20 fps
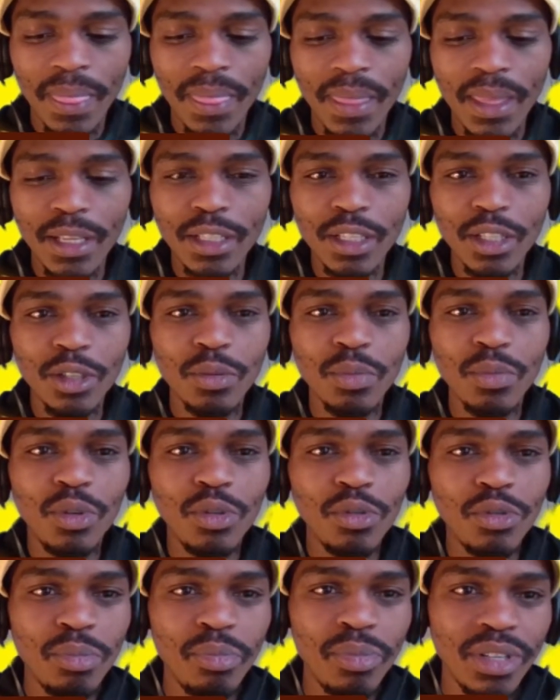there's a
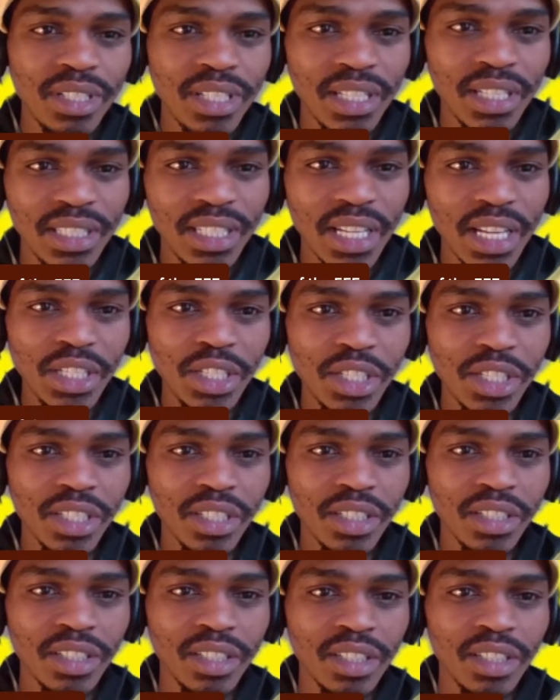small
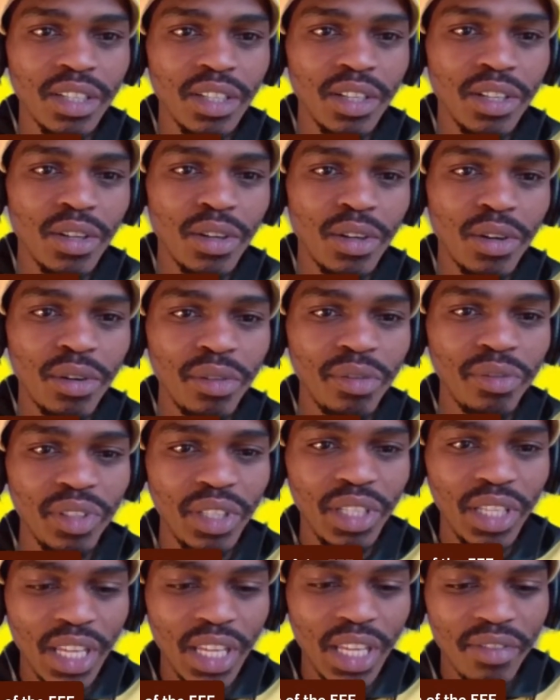representation of
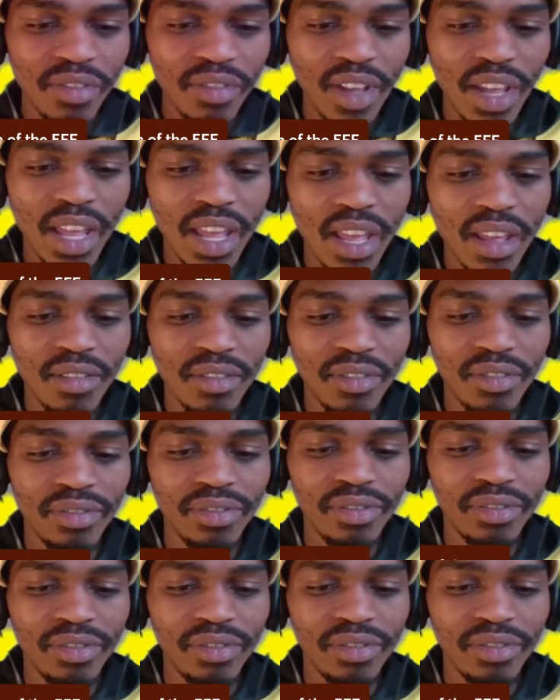EFF.